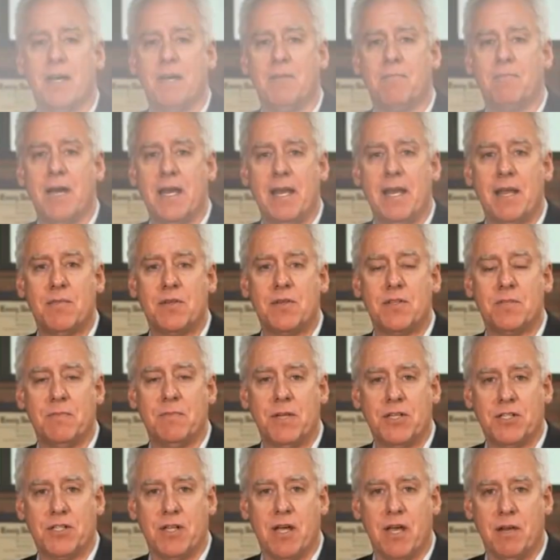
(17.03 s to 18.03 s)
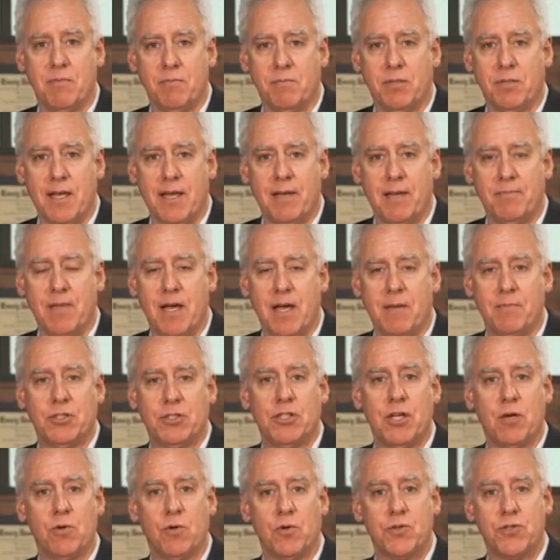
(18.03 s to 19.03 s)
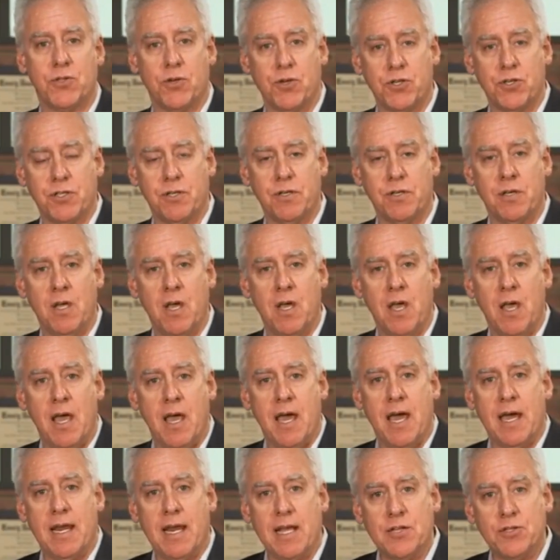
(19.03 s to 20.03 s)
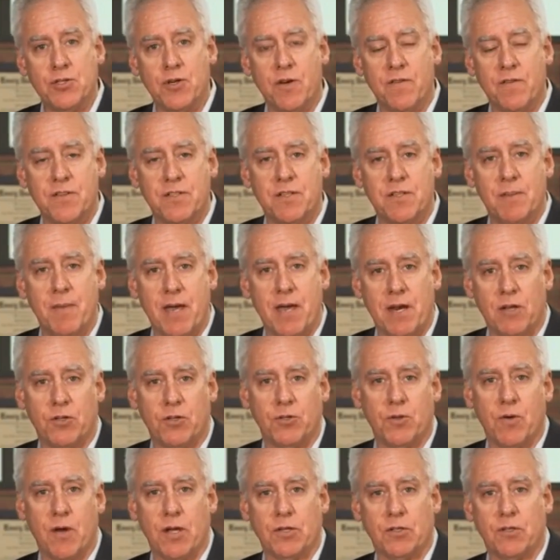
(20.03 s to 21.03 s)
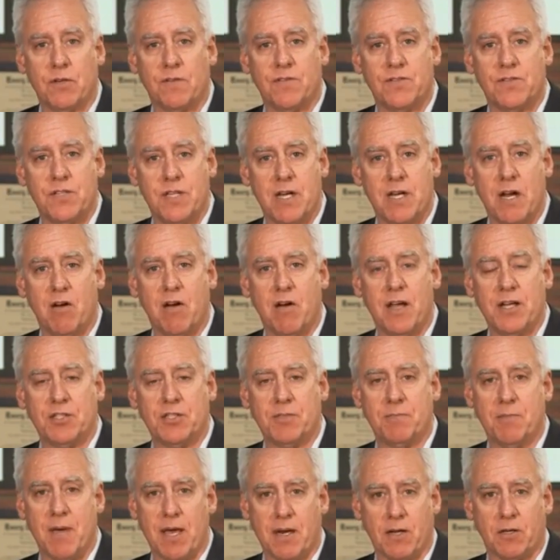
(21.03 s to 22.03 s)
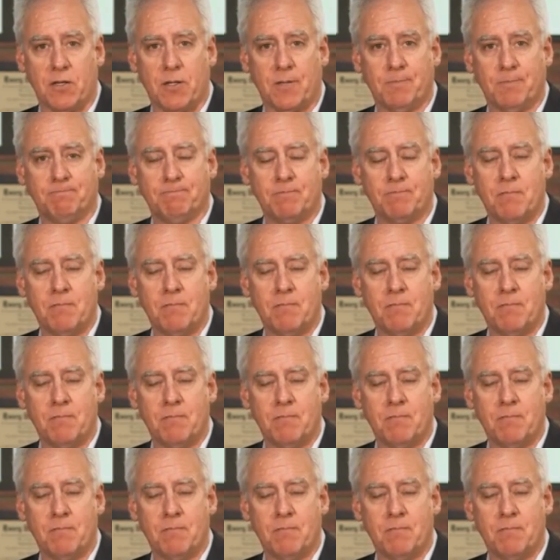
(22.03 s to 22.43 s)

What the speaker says: my name is Mitch Guttenplan. I'm a general surgeon, and I serve as the medical director of CRH Medical.